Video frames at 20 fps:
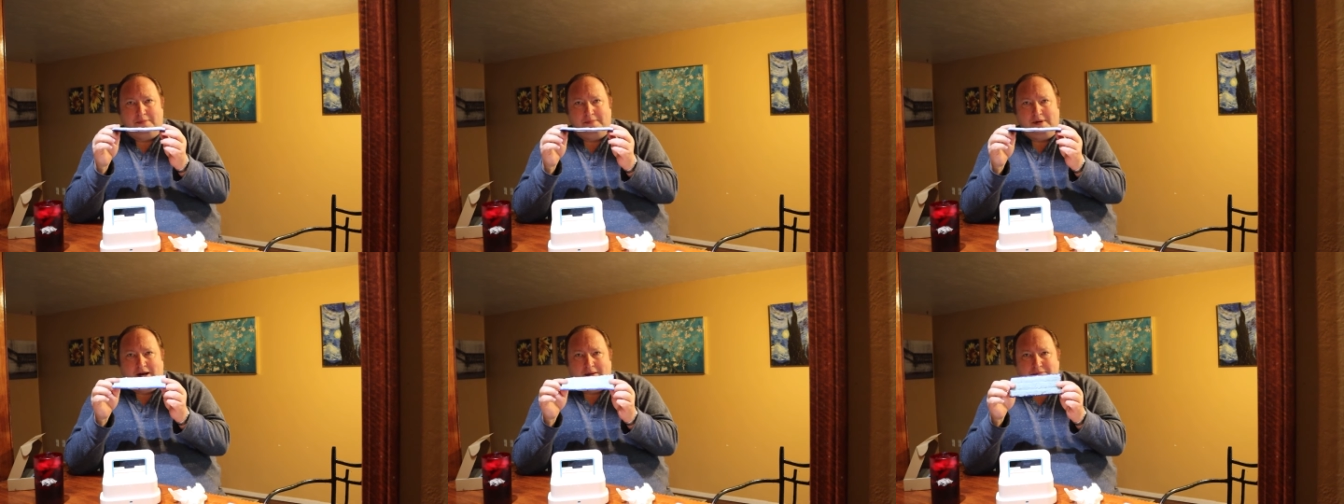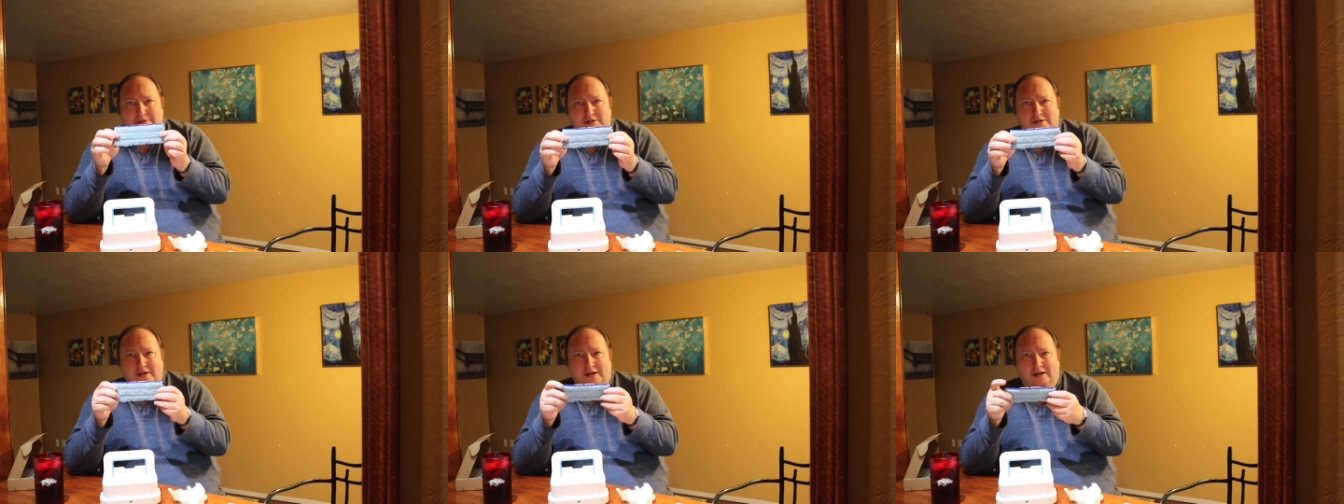the,
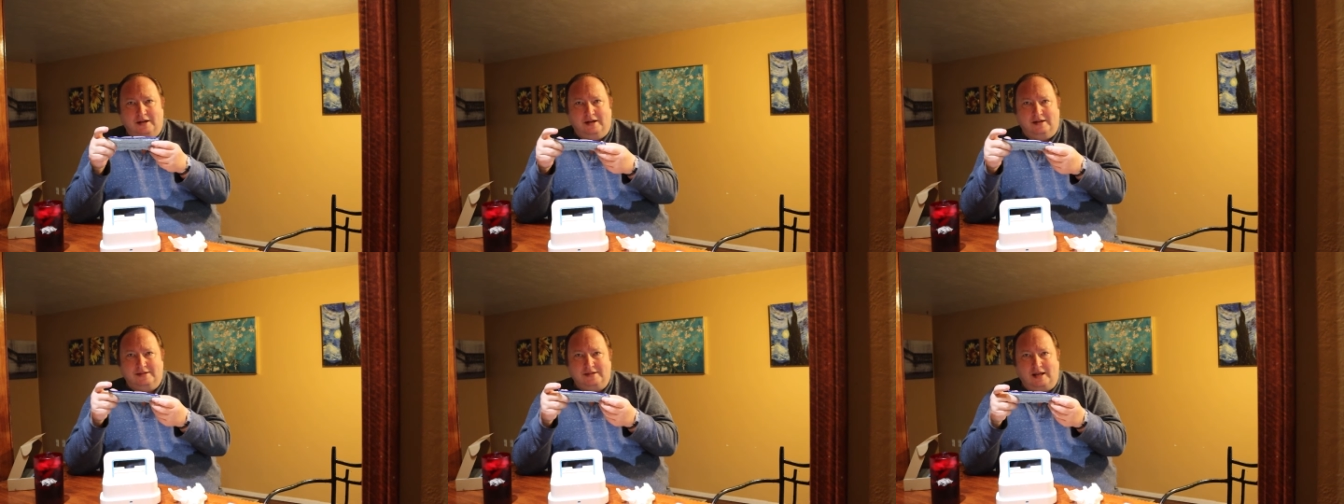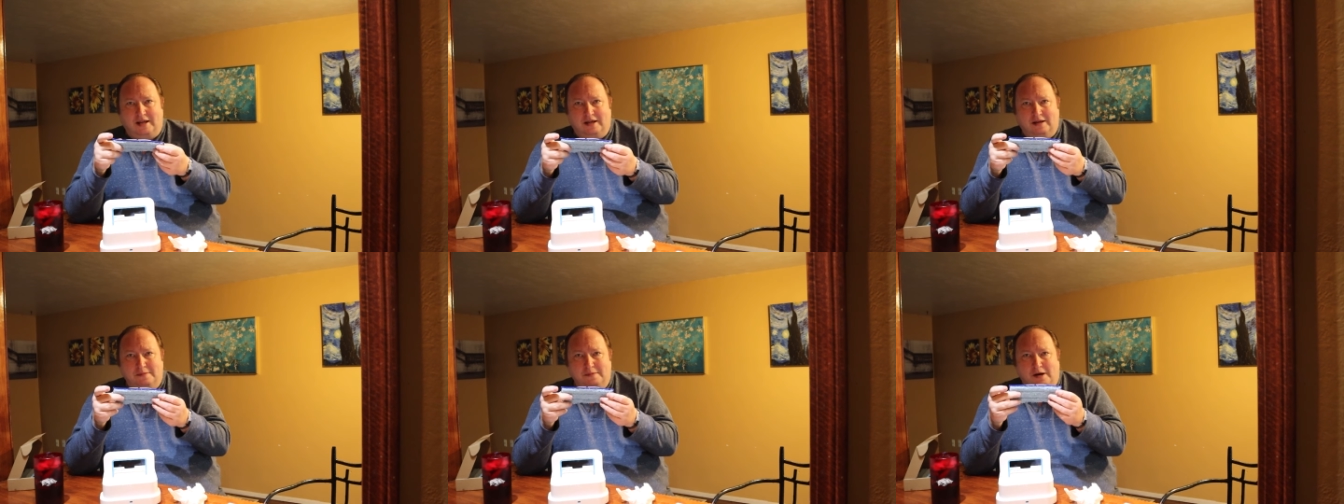mop's done, I
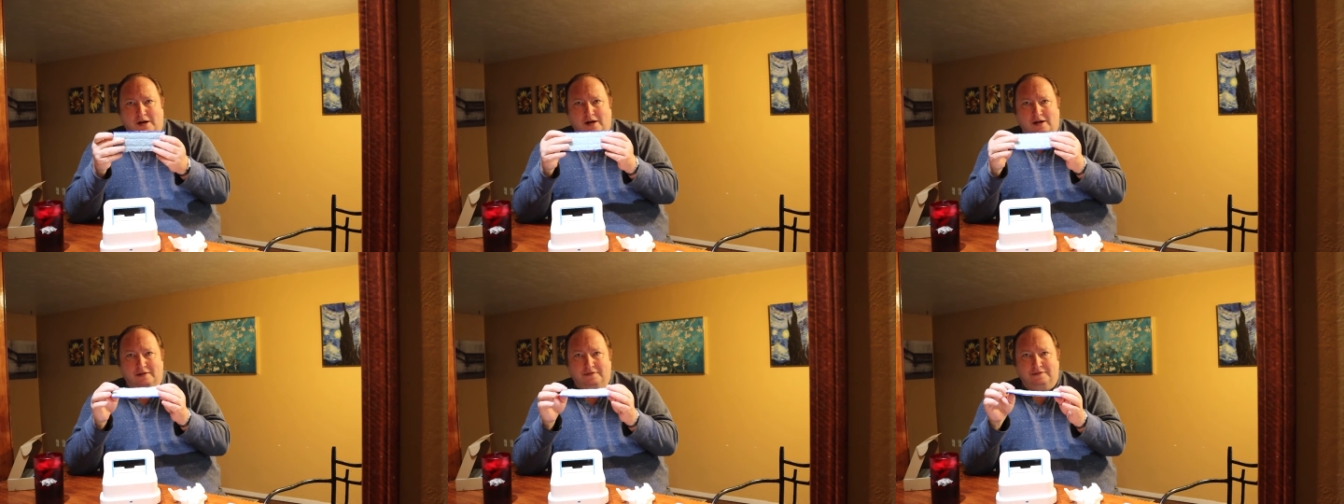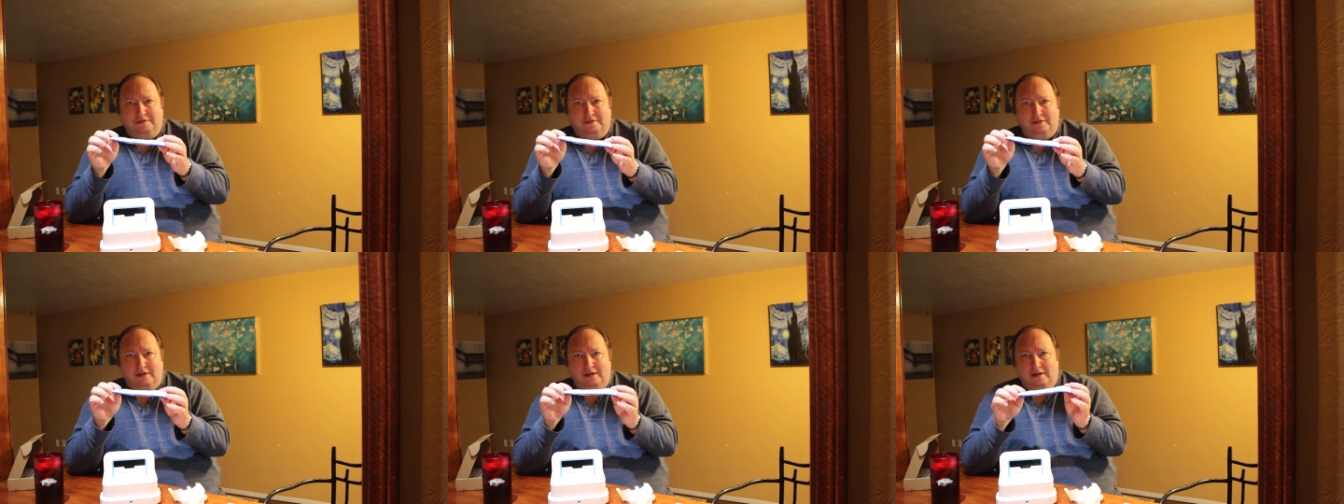take them
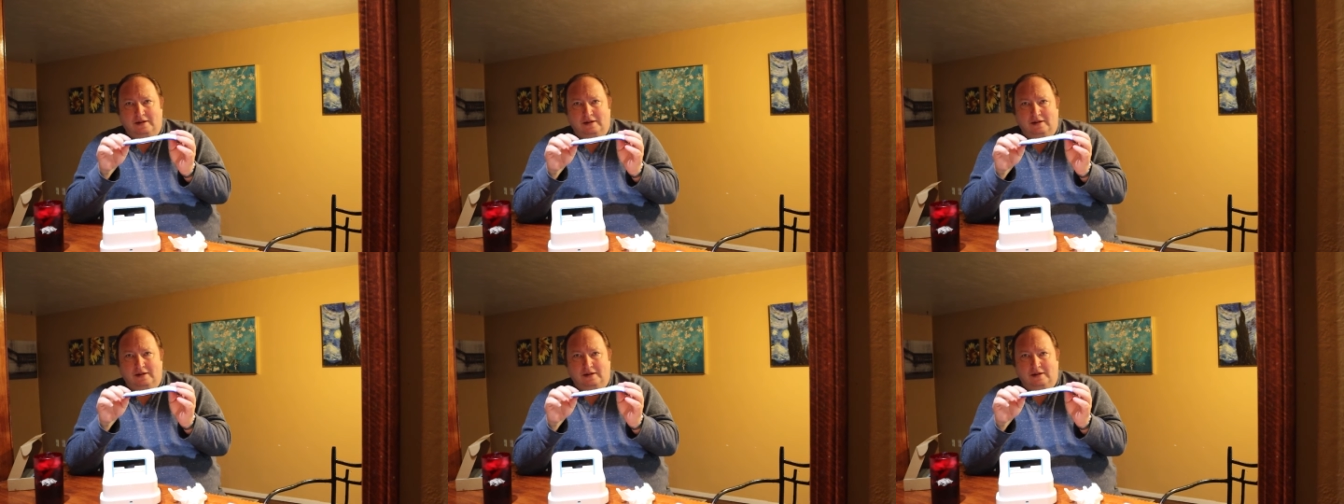off,